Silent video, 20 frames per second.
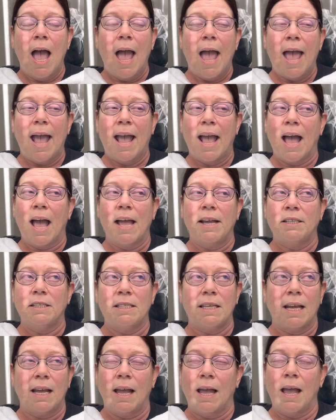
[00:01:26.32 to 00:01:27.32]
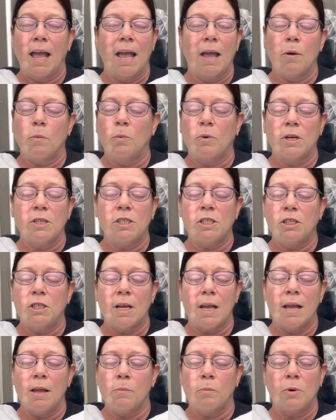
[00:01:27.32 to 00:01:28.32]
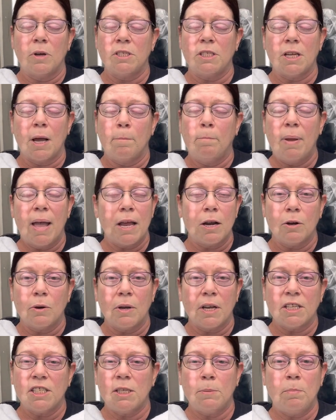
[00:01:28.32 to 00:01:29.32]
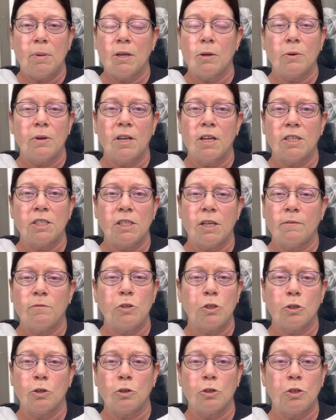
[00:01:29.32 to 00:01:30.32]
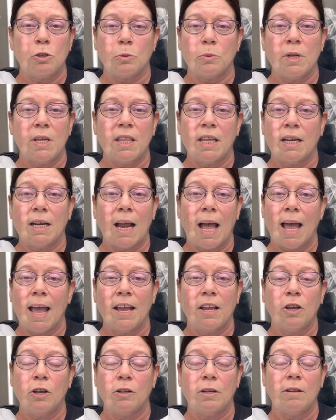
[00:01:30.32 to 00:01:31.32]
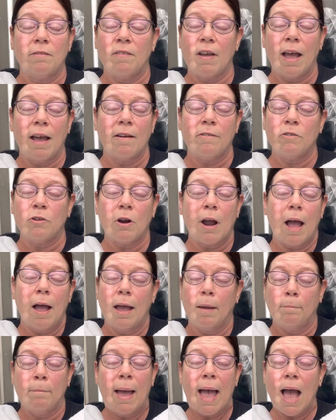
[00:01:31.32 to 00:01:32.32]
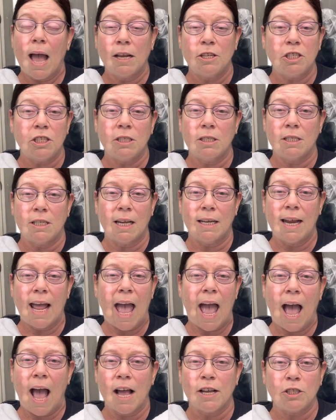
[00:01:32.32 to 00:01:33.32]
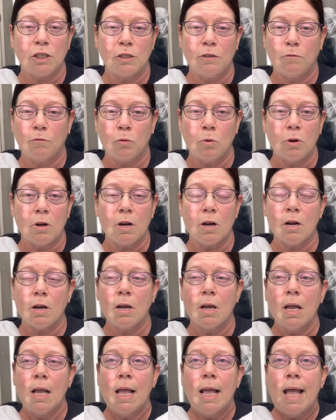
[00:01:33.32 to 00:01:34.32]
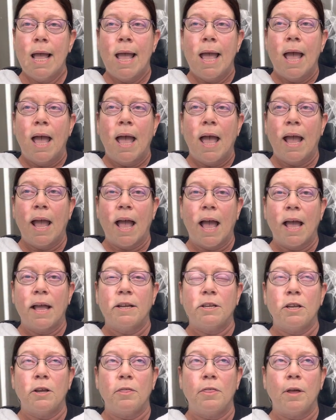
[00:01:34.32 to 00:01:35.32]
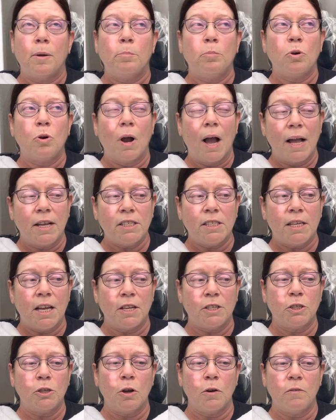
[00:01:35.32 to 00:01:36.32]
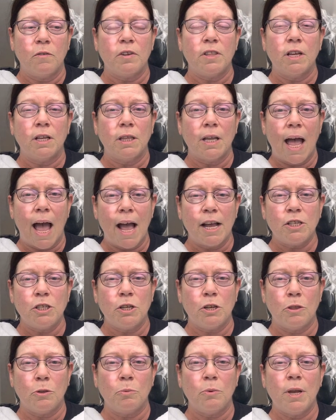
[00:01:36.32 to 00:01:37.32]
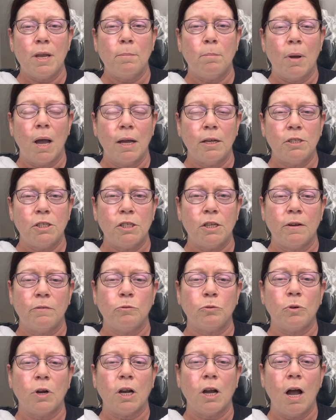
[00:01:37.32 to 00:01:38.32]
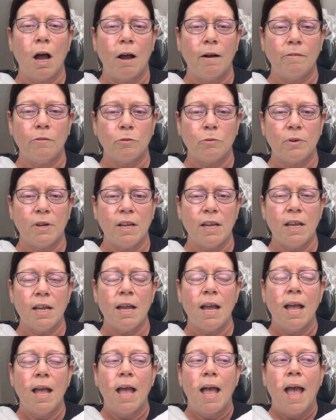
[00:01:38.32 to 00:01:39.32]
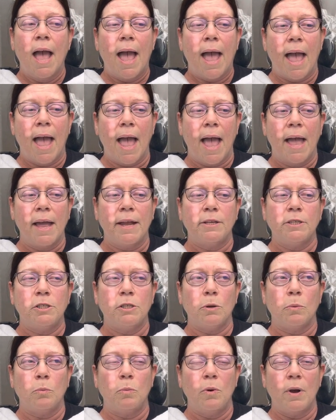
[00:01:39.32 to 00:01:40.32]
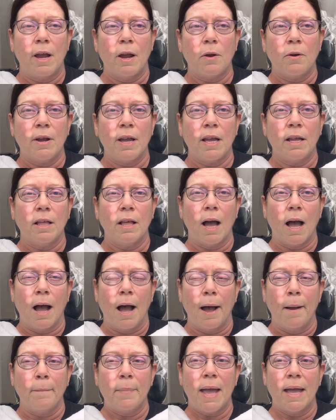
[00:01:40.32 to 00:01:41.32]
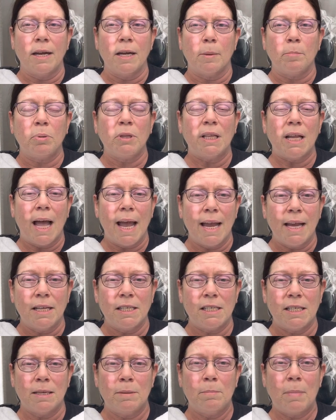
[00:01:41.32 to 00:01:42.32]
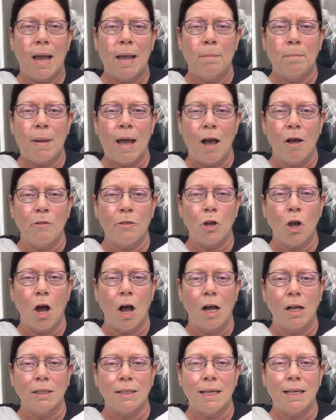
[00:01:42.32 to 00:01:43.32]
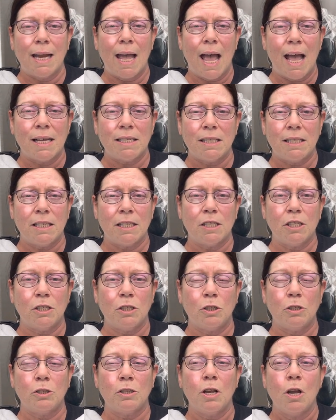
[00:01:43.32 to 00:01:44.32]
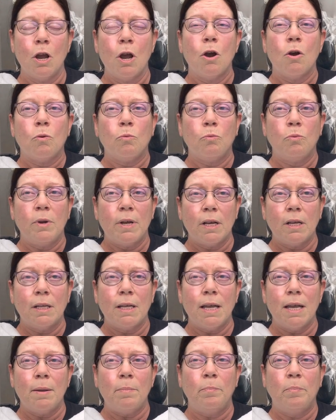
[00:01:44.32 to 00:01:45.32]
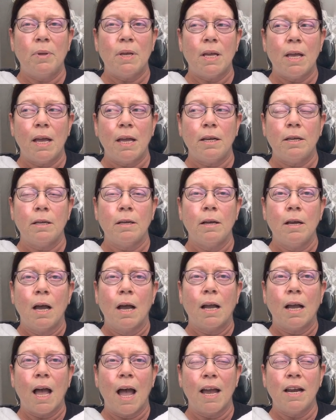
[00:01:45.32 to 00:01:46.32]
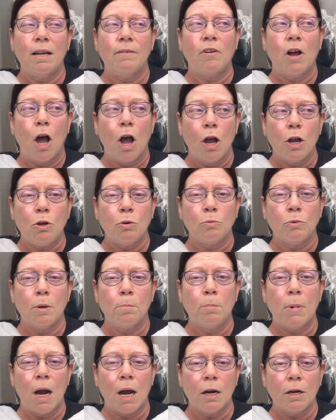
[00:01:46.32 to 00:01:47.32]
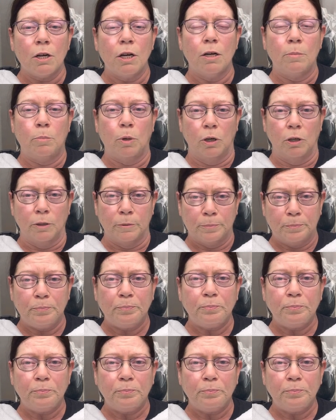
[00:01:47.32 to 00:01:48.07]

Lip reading: And it was a better experience of surgery than I could have ever imagined and asked for. And the process over the last 3 months of recovery and wearing an appliance in my mouth called an Essex has really been kind of unremarkable.